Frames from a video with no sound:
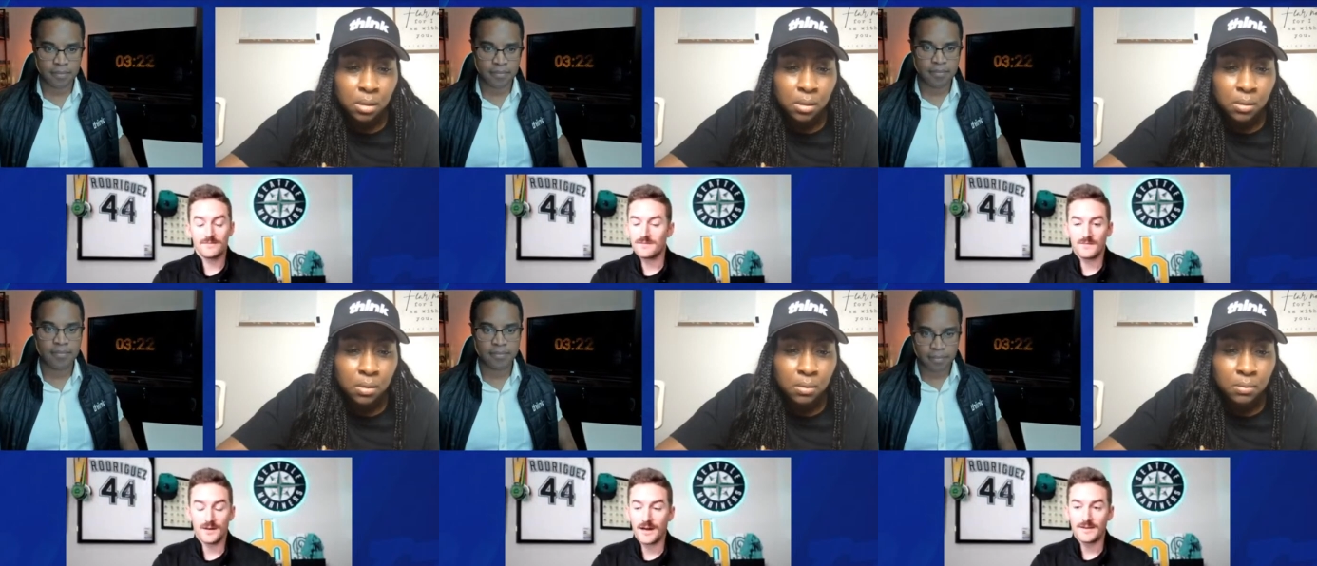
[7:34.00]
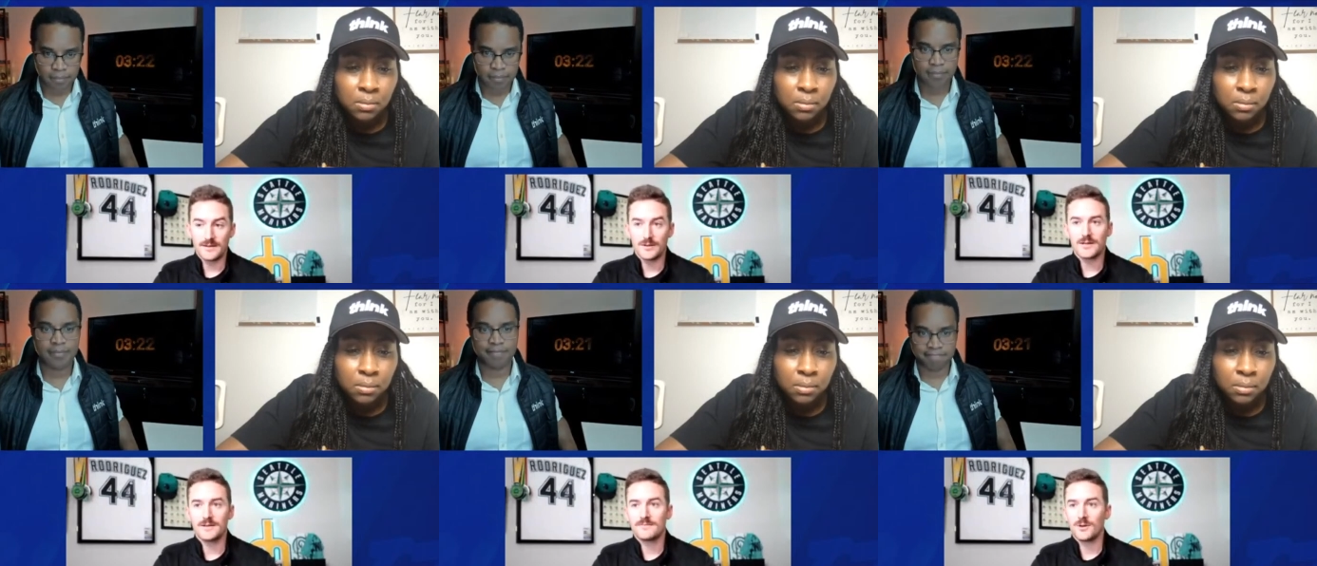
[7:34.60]
Speaker 1: Ideally,
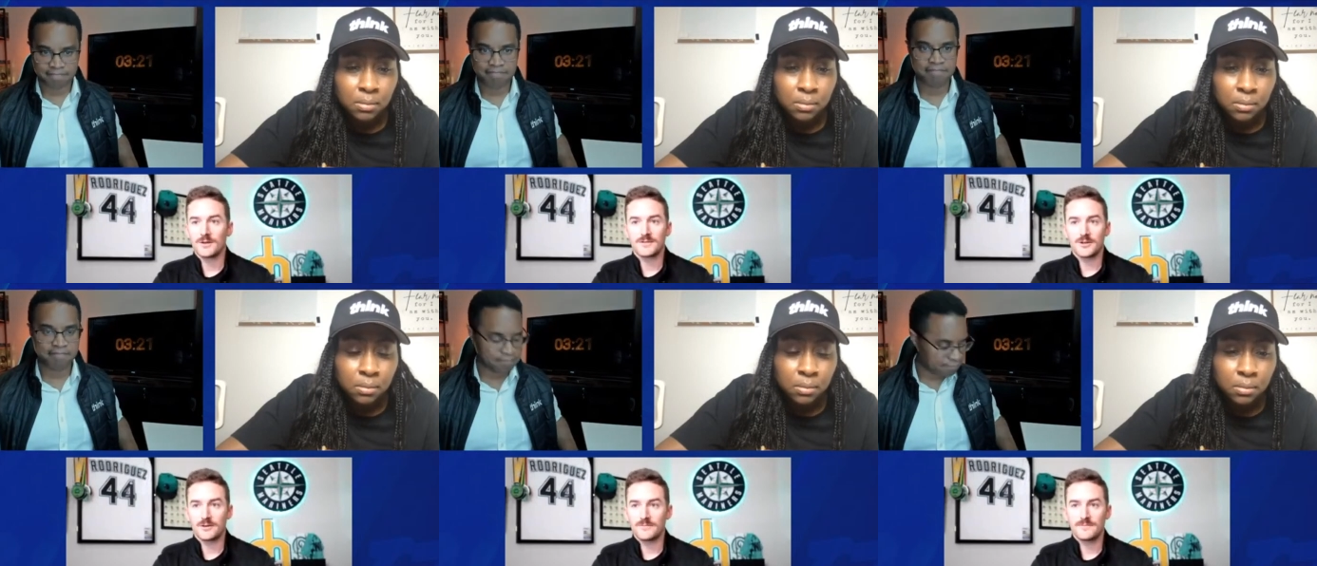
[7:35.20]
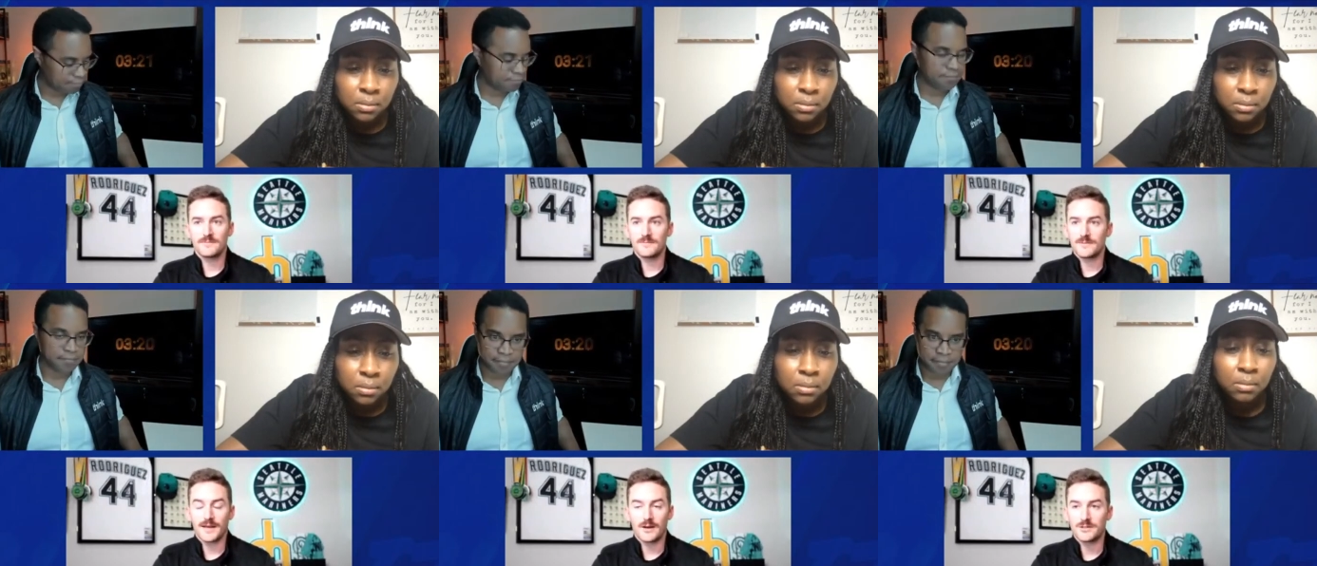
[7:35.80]
long term,
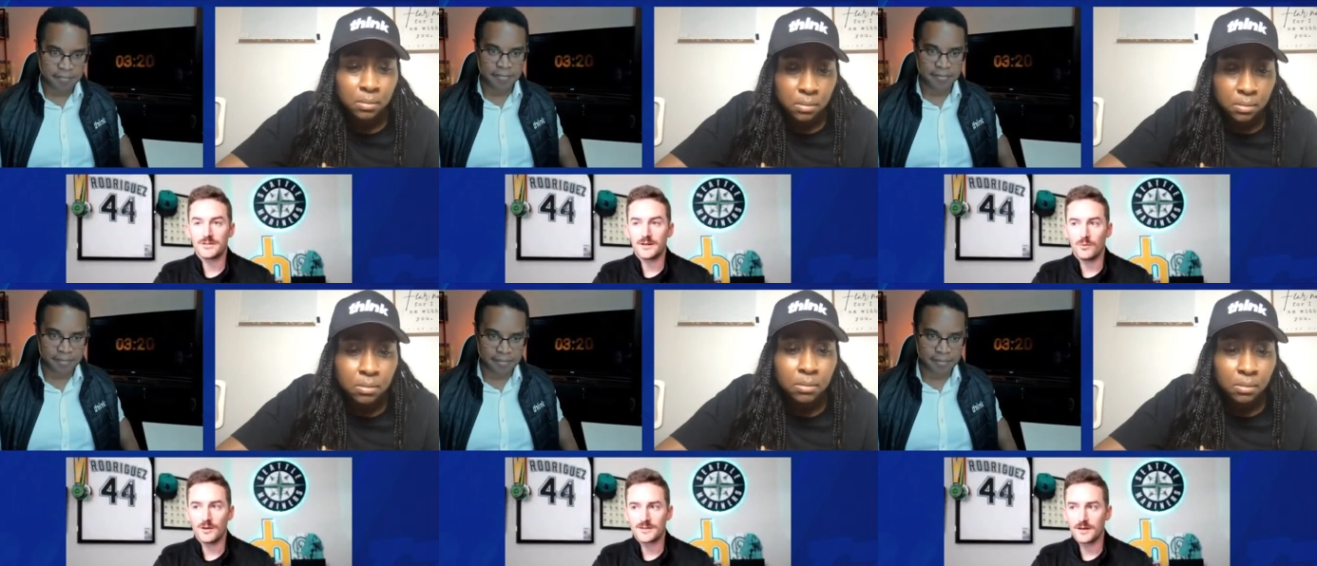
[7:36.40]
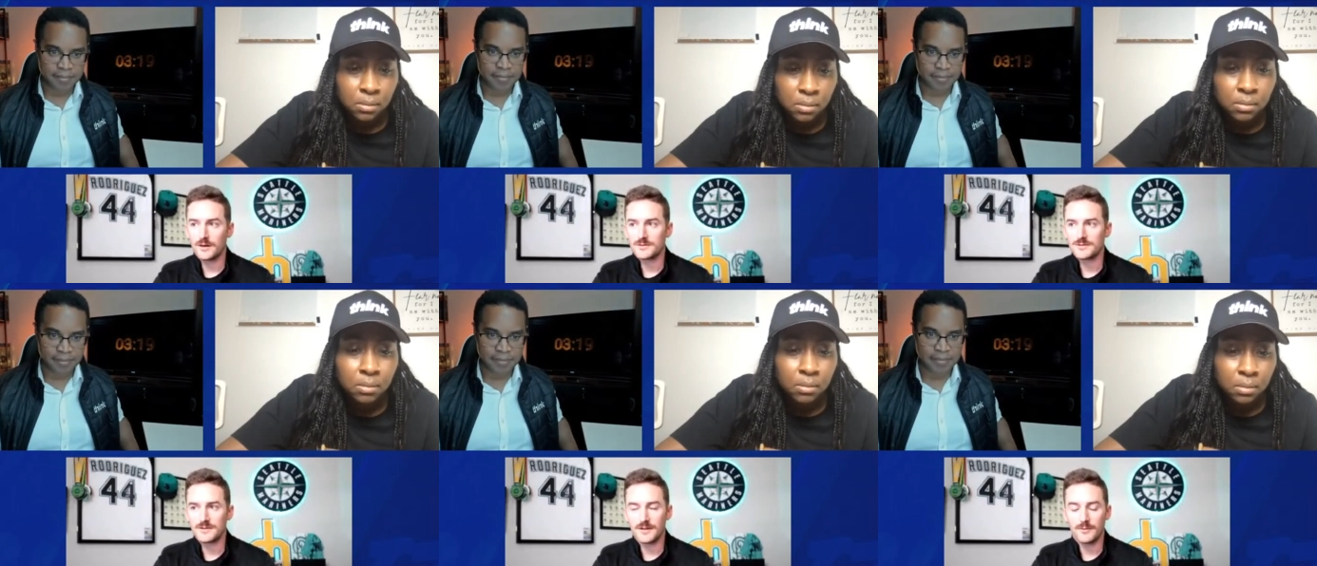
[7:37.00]
Couch GM West Coast, you
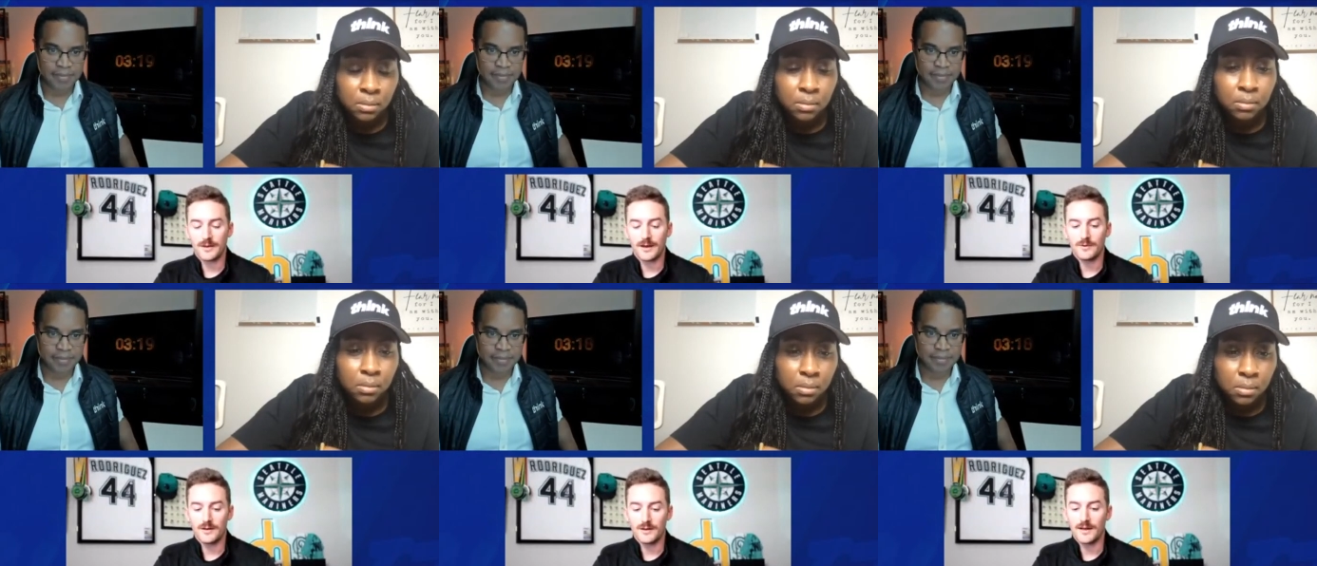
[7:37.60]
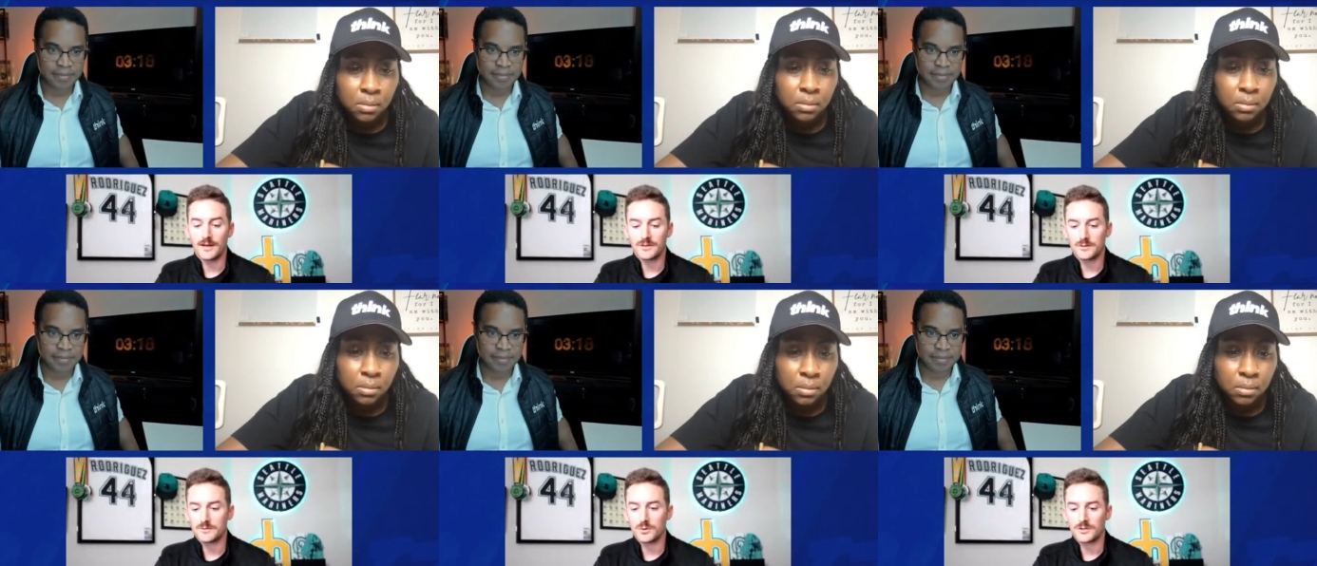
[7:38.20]
know, became a, a national
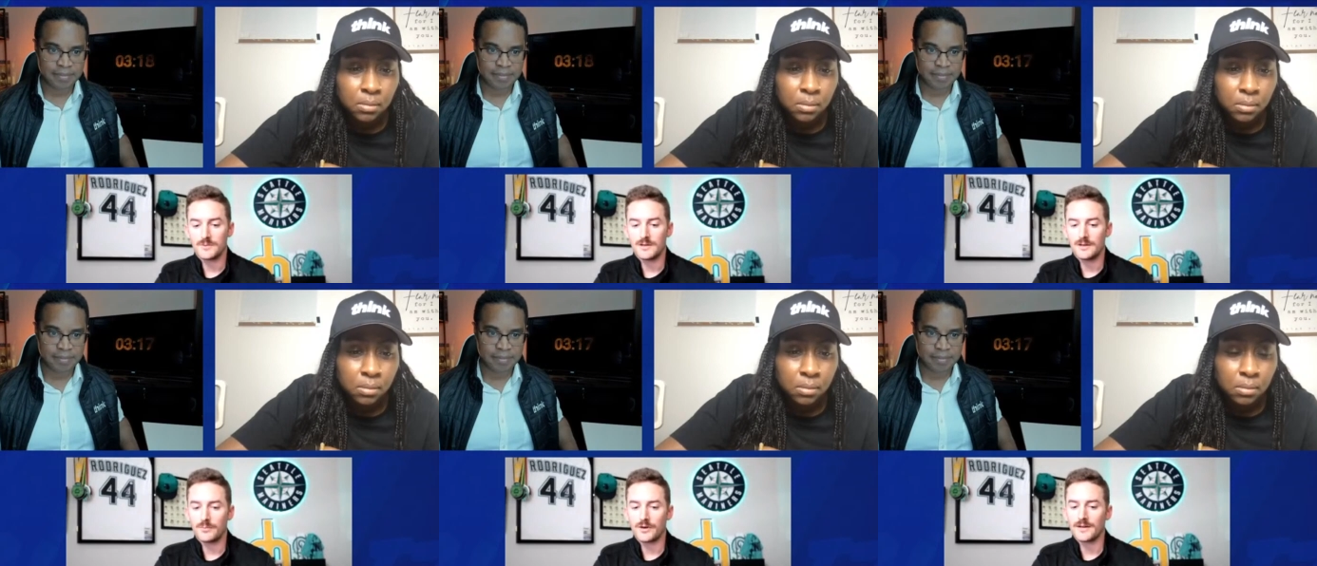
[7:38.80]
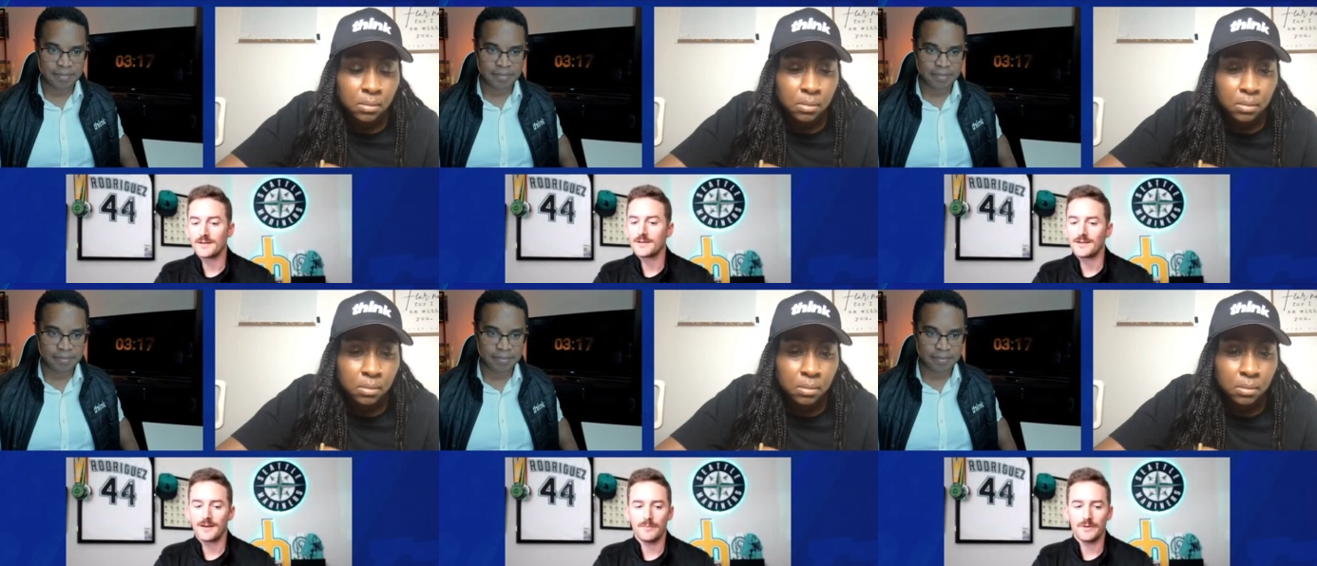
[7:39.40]
sports media brand and company,